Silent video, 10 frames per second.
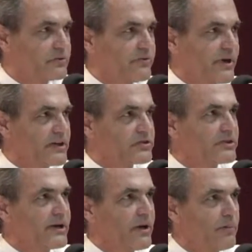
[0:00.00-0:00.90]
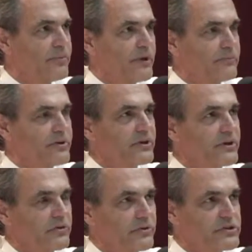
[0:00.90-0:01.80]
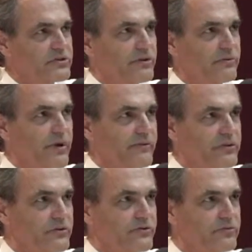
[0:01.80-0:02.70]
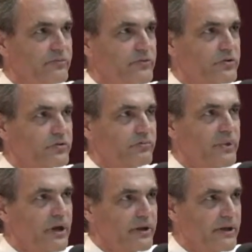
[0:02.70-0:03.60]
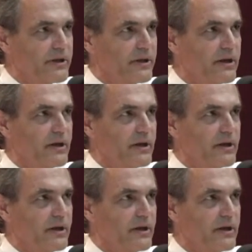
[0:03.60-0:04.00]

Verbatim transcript: We've actually helped them to increase their revenues from 2 million